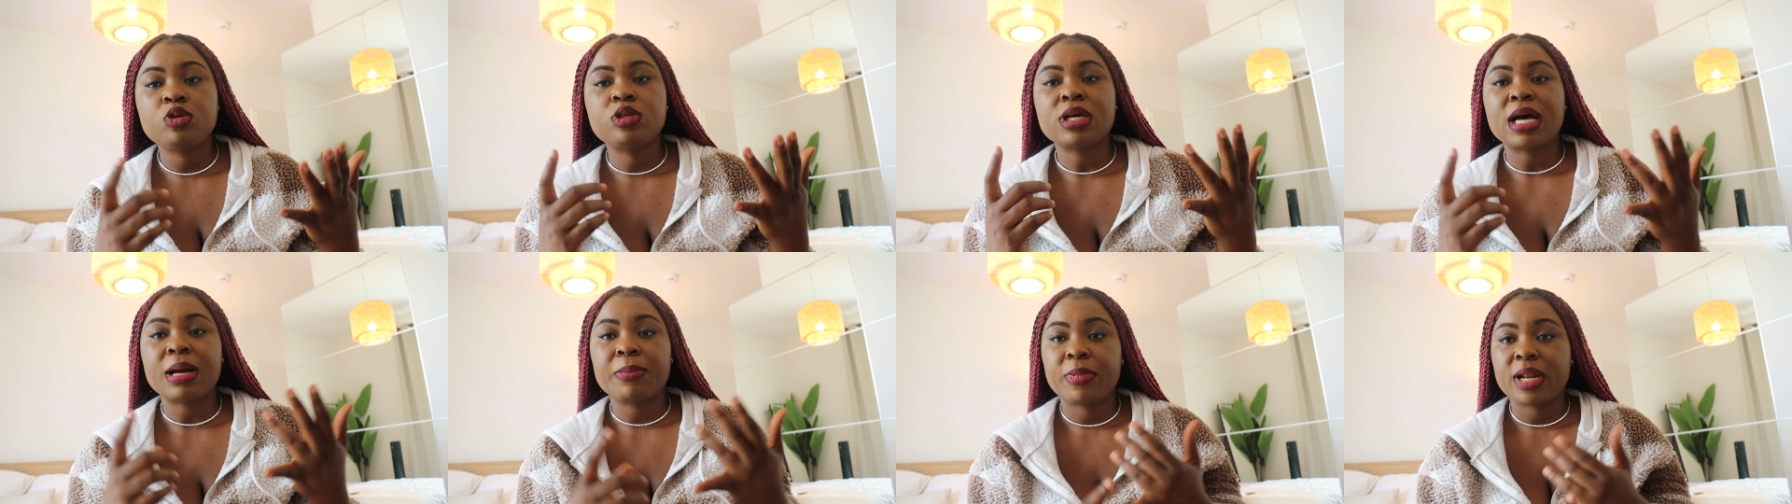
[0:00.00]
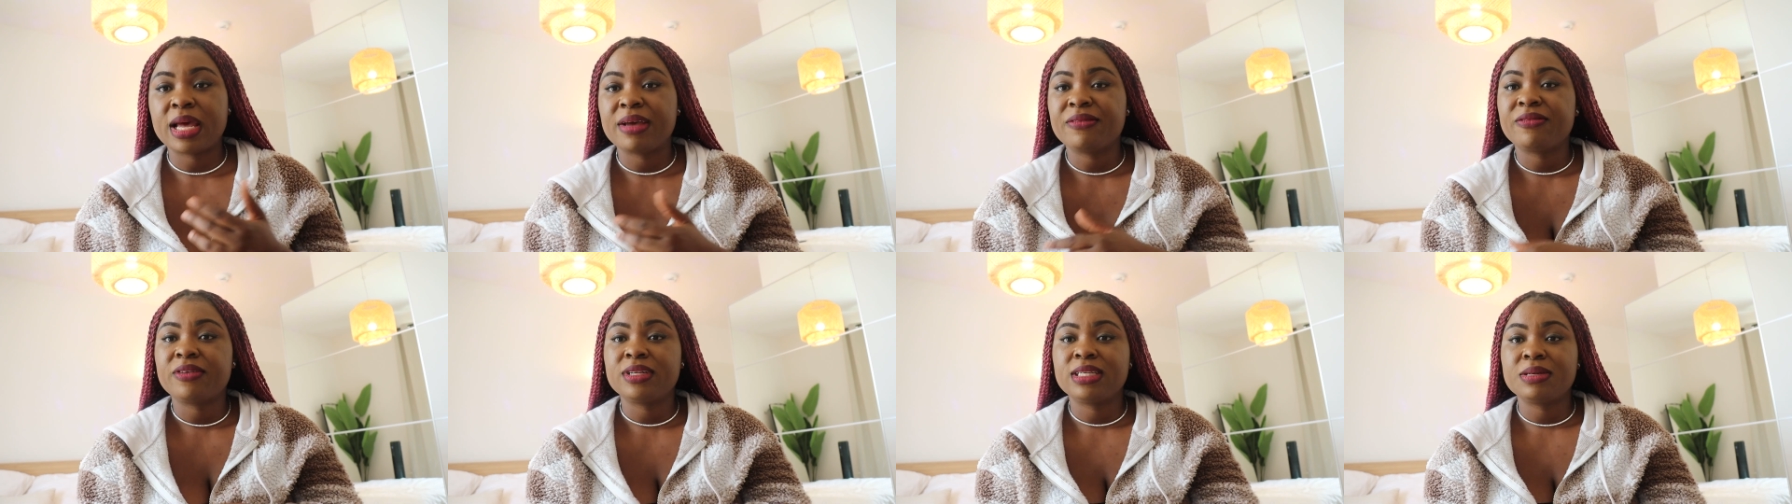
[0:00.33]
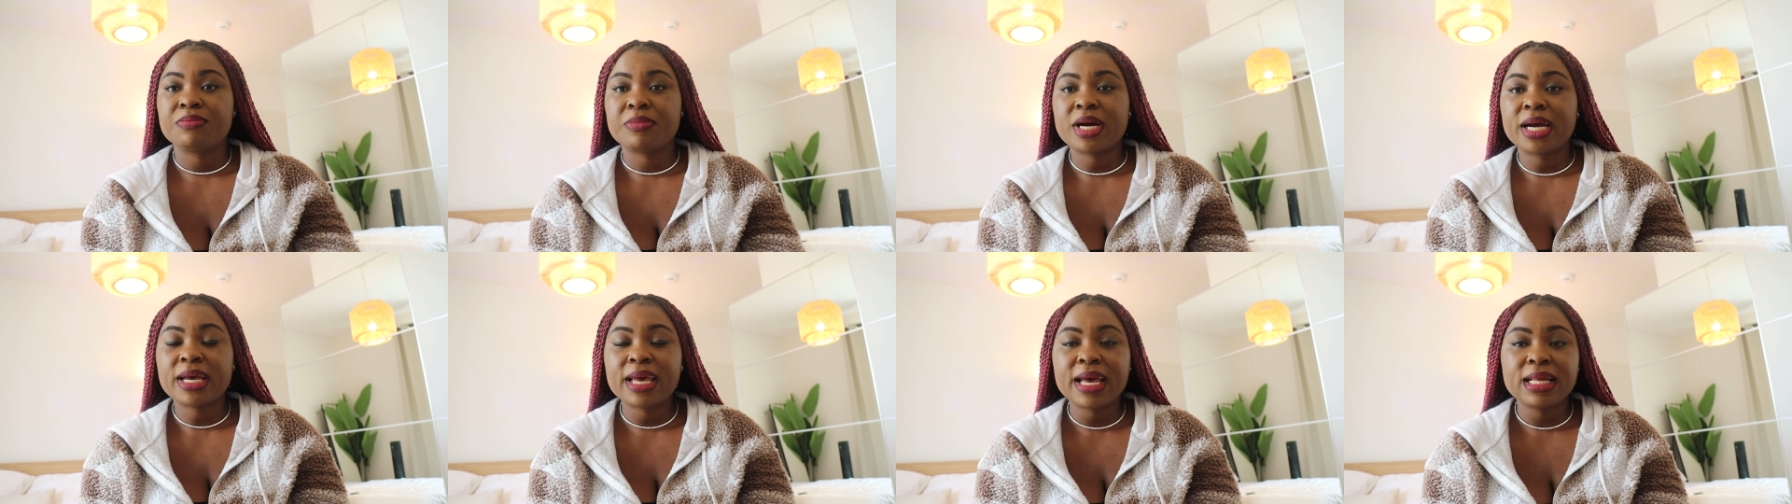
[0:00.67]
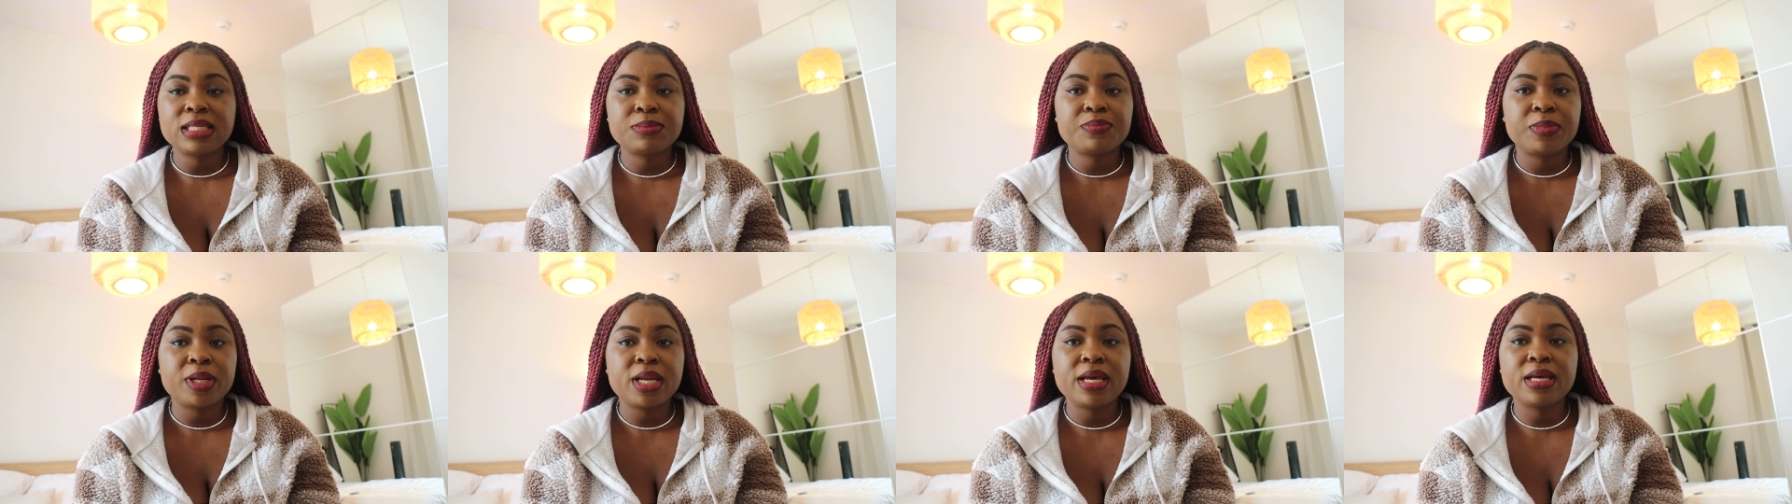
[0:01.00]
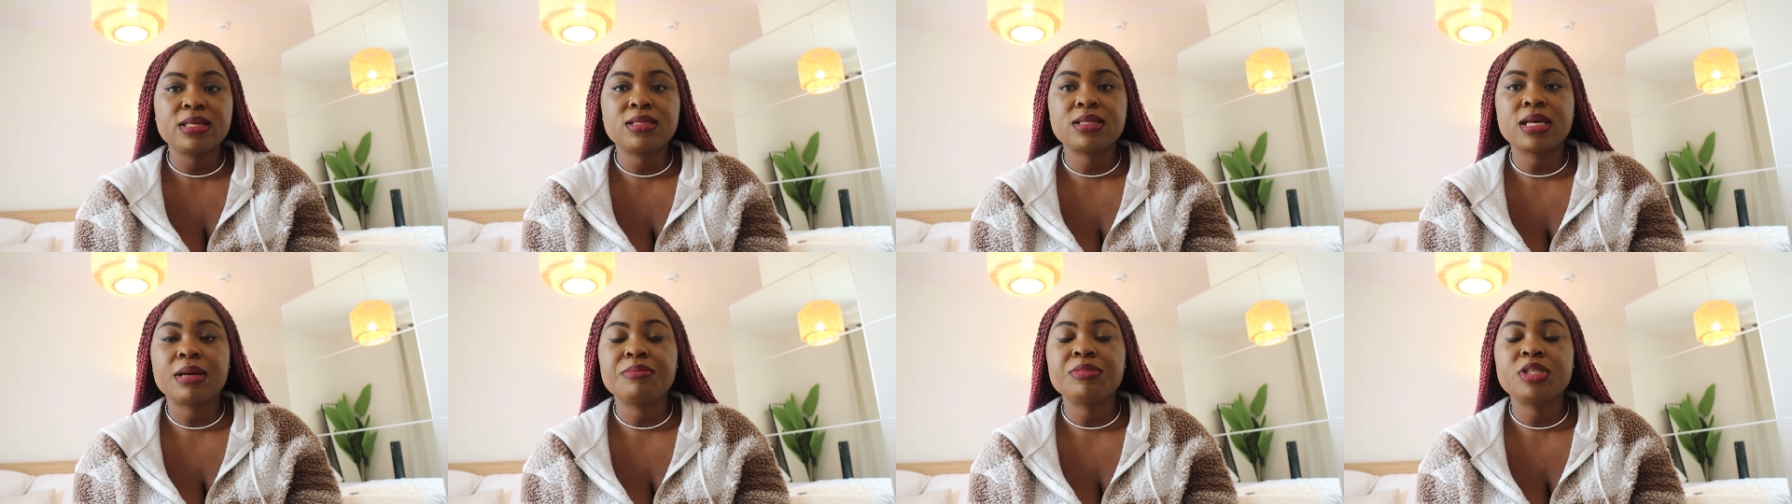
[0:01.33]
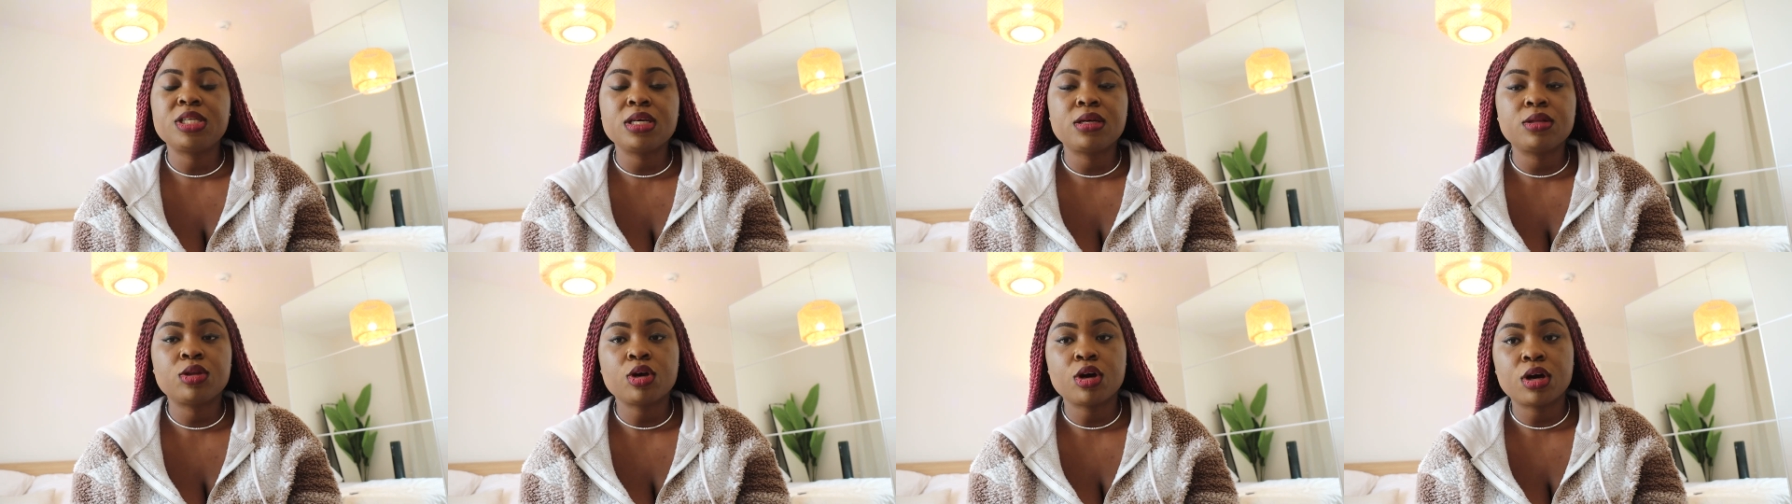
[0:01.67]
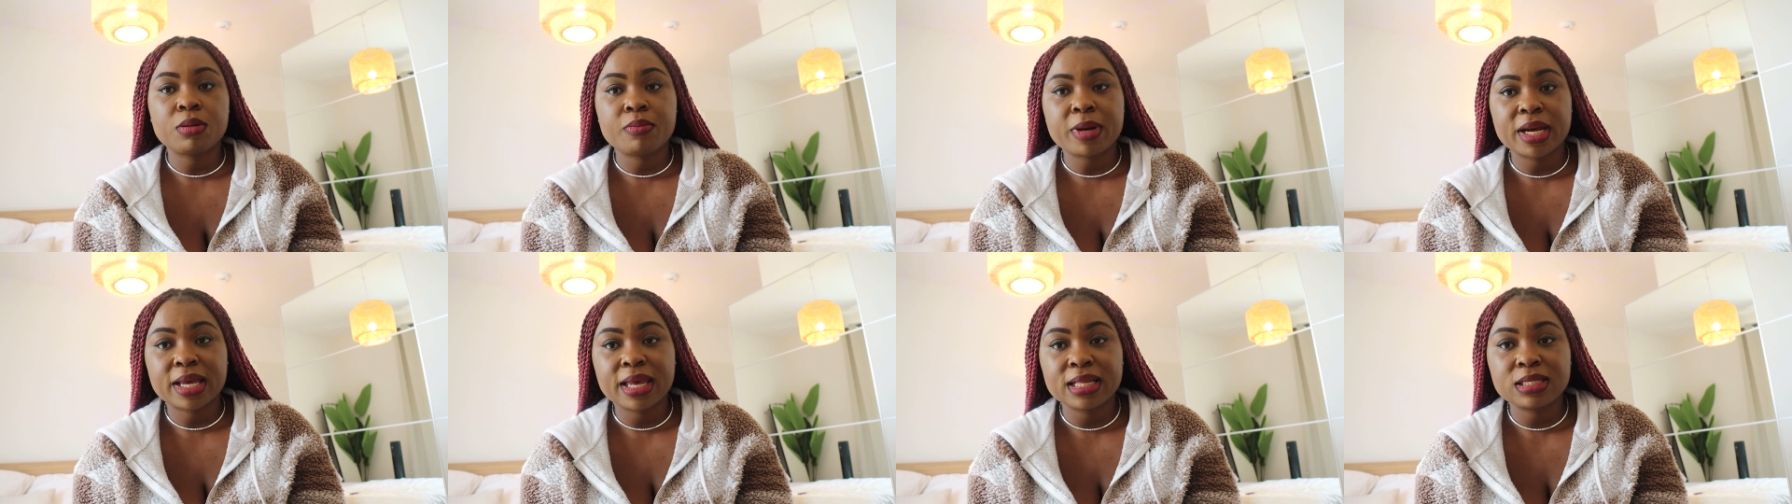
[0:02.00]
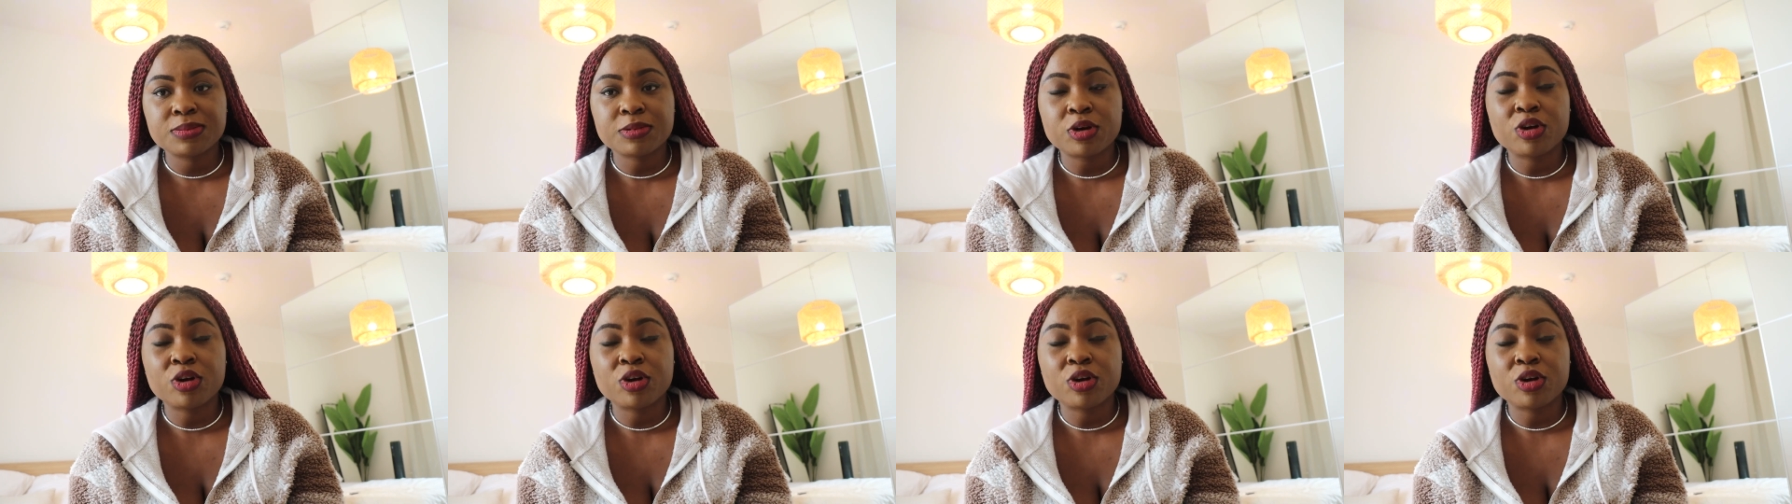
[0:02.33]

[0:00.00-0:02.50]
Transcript: to apply for the marketplace, TikTok market,